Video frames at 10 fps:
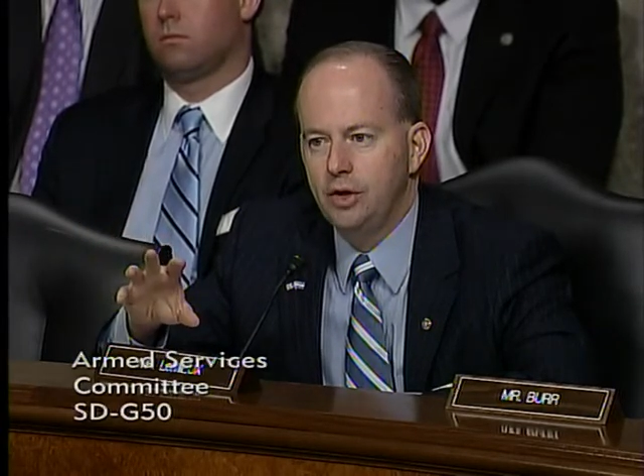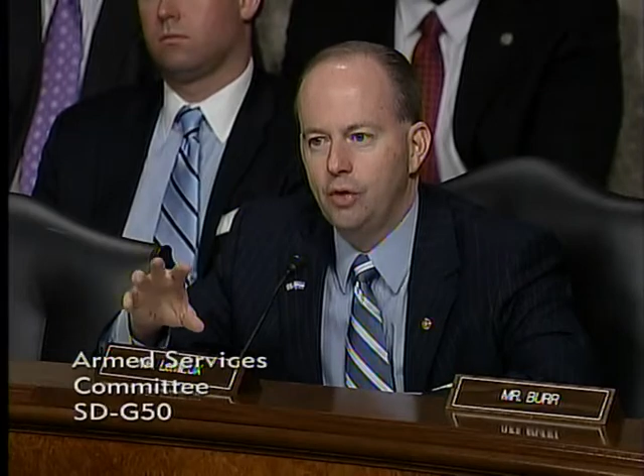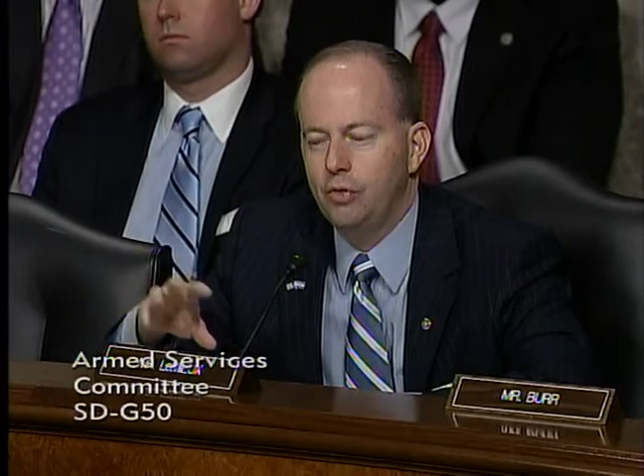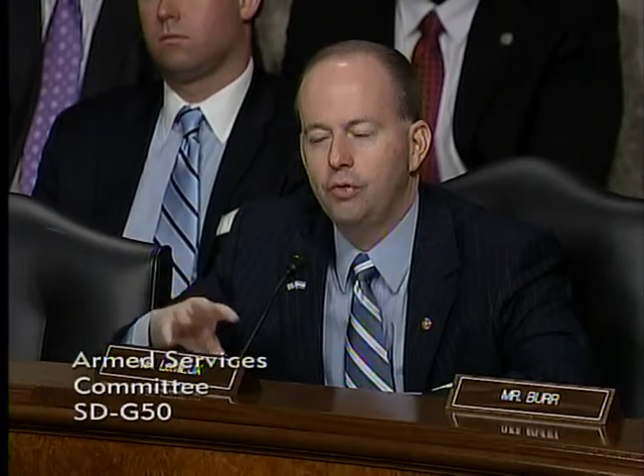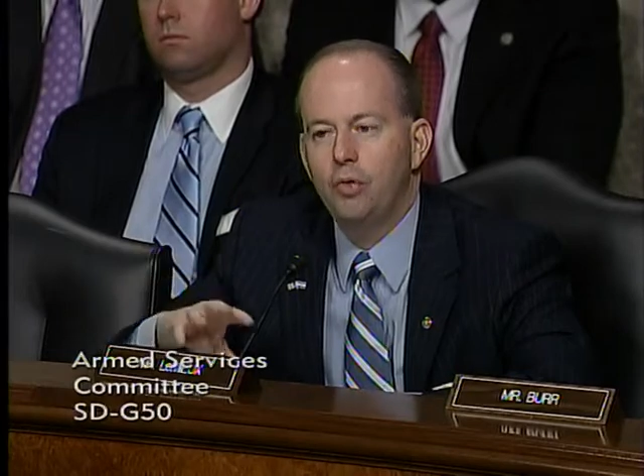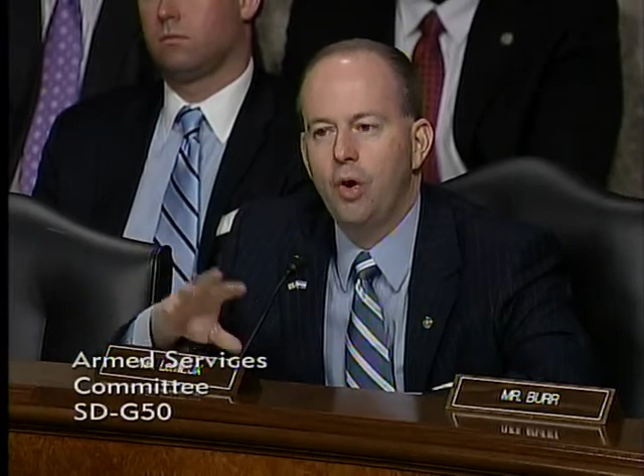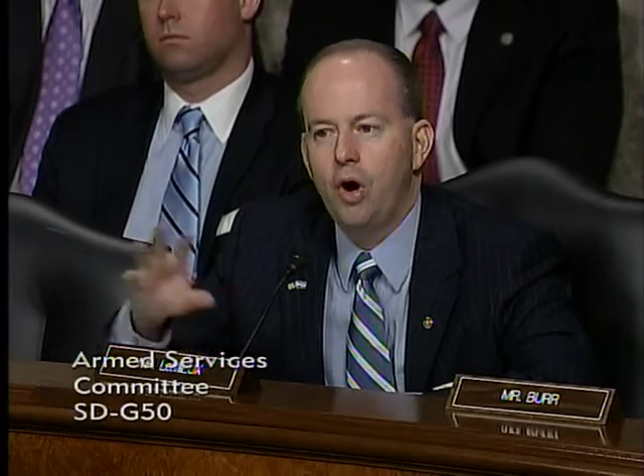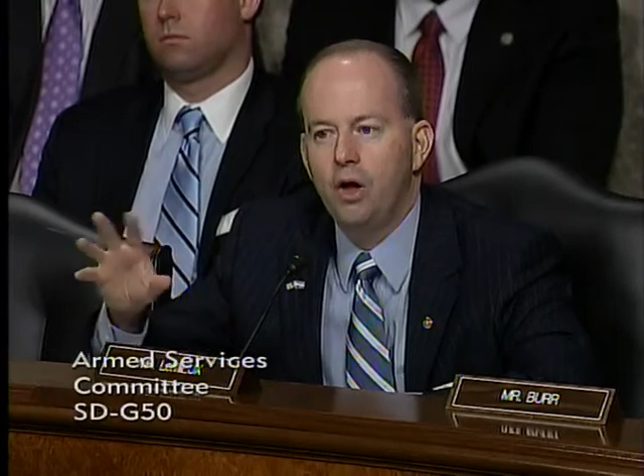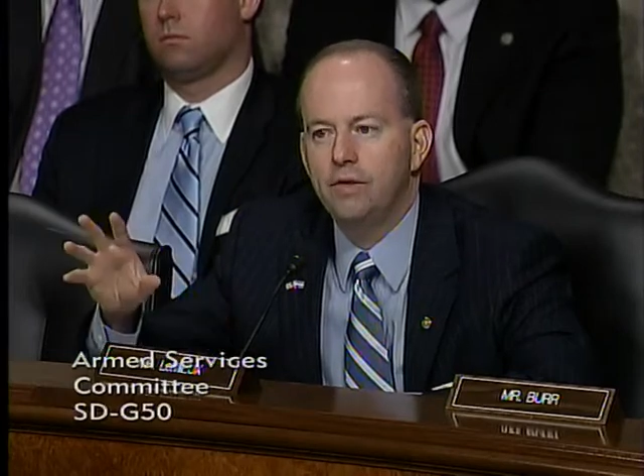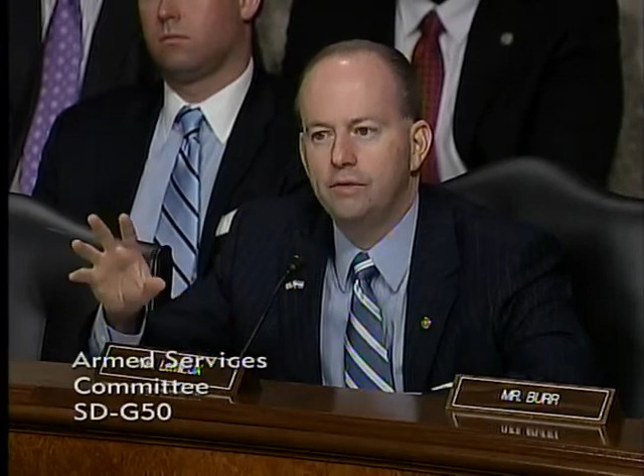through
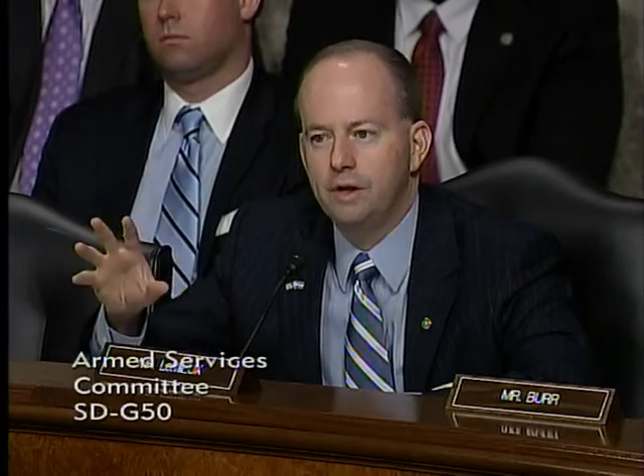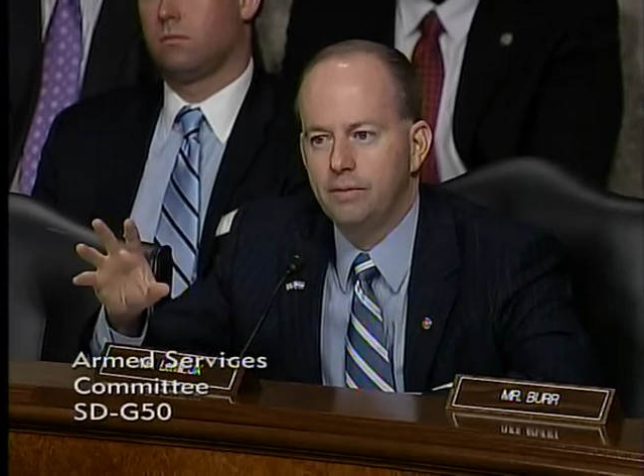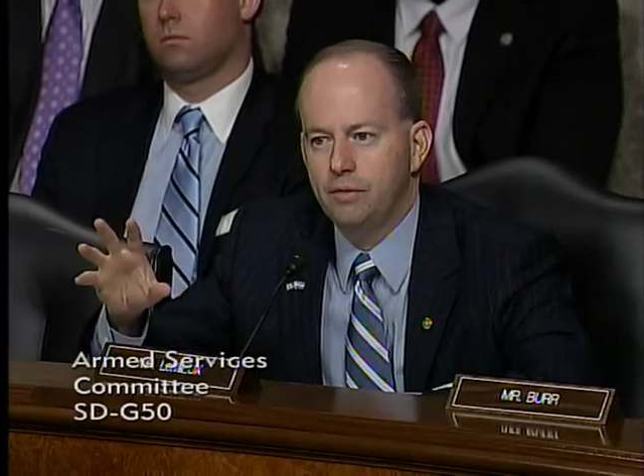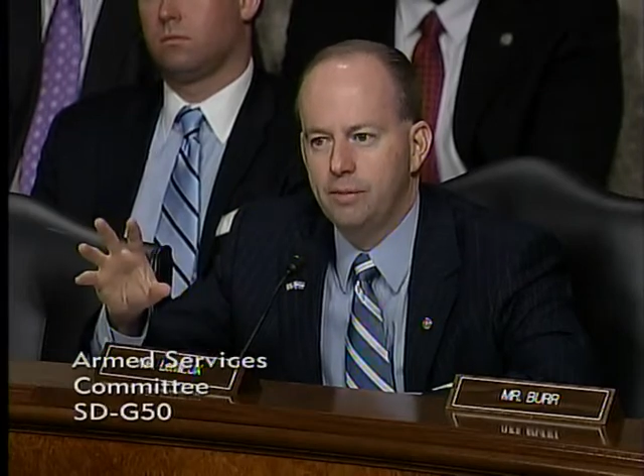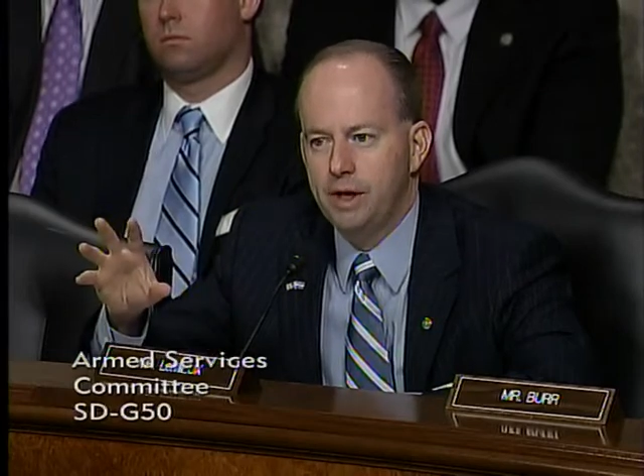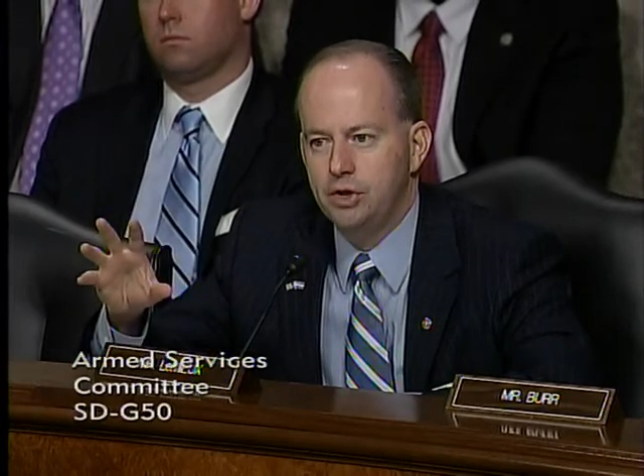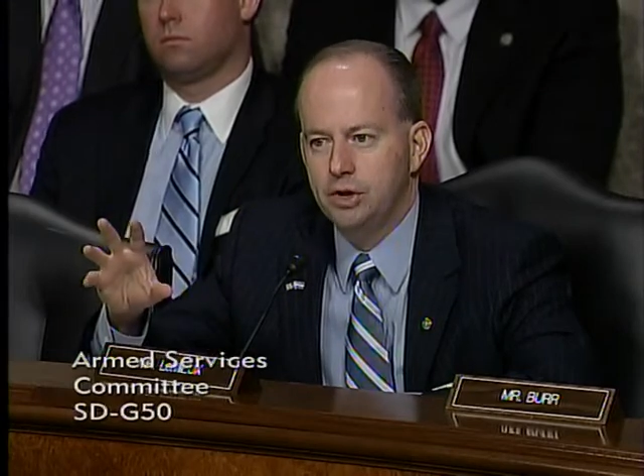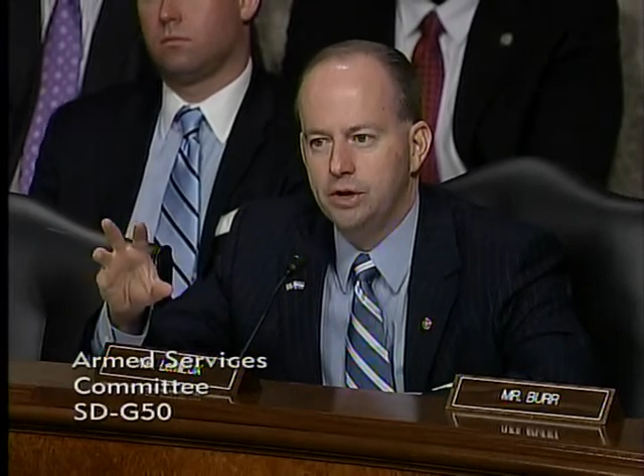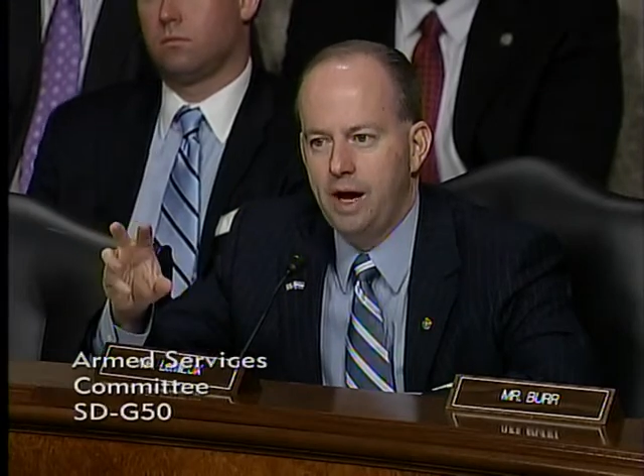all of the information,